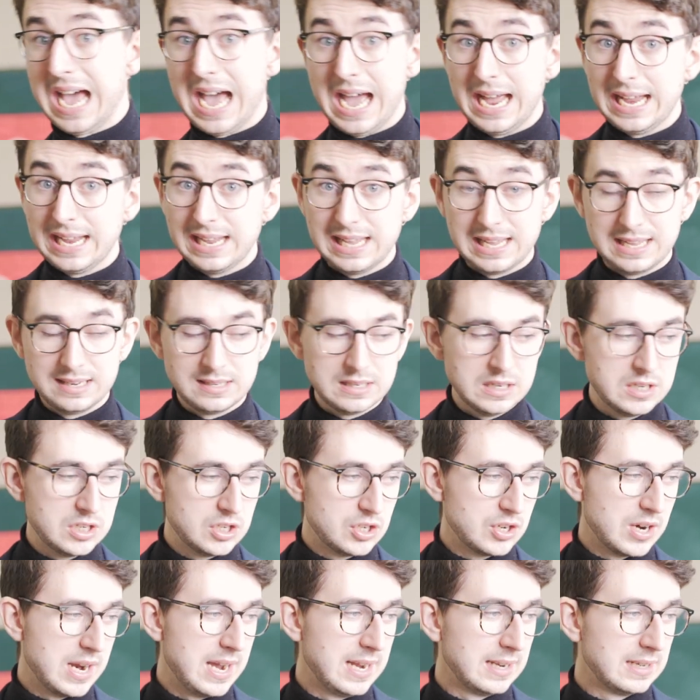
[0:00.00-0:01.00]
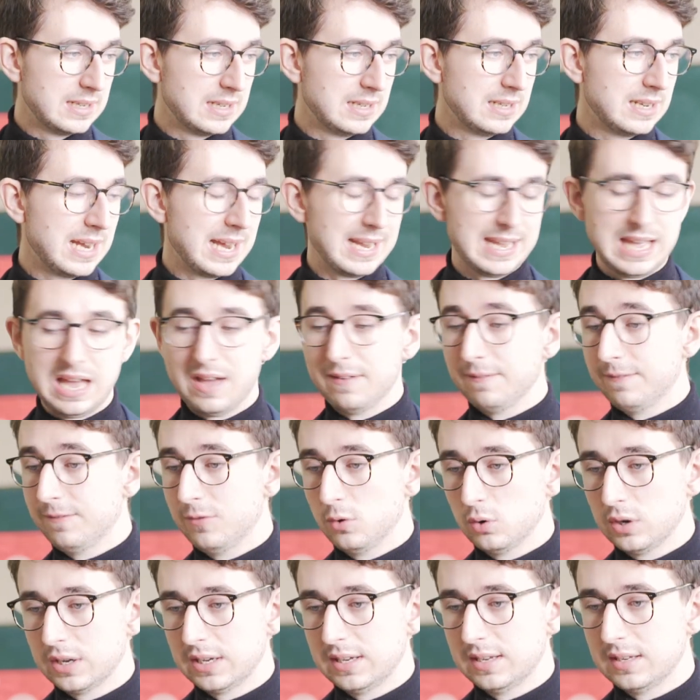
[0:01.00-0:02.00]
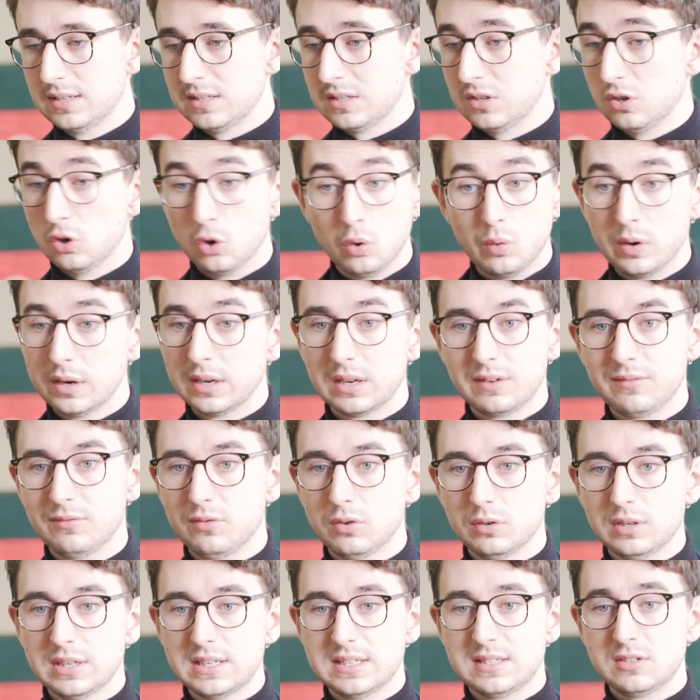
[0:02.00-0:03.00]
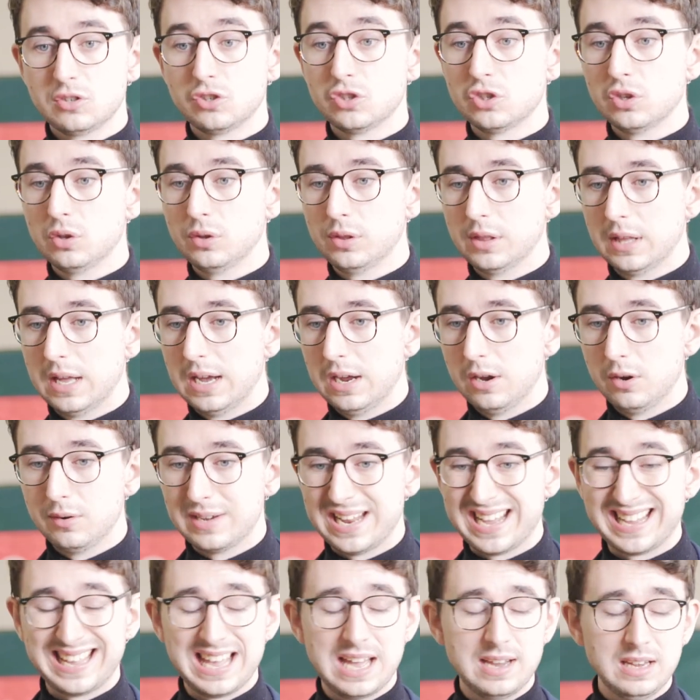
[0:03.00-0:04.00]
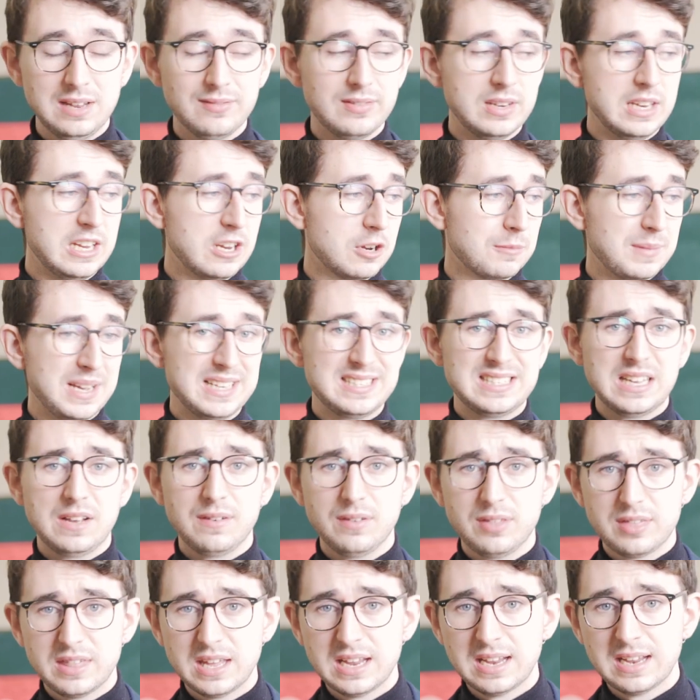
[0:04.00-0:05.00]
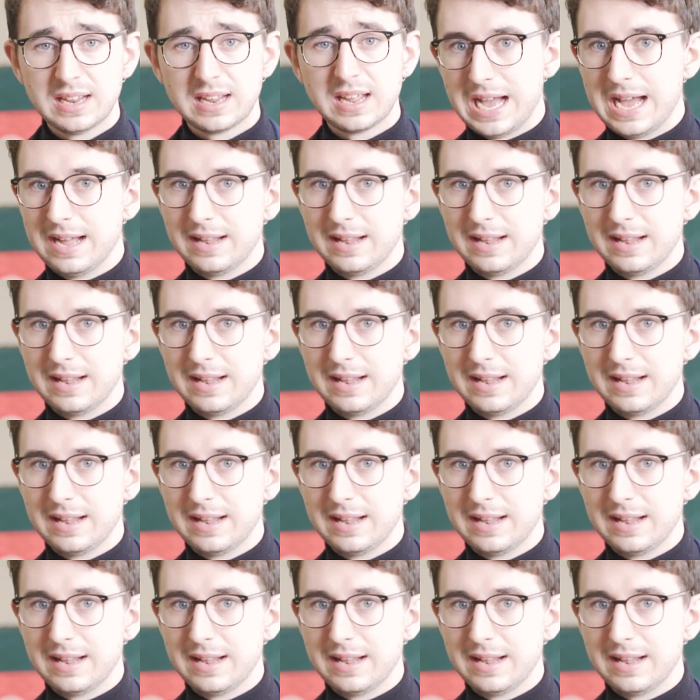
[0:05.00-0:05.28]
I get distracted, I can't focus, no one can focus, they're so loud, I can't even hear myself think.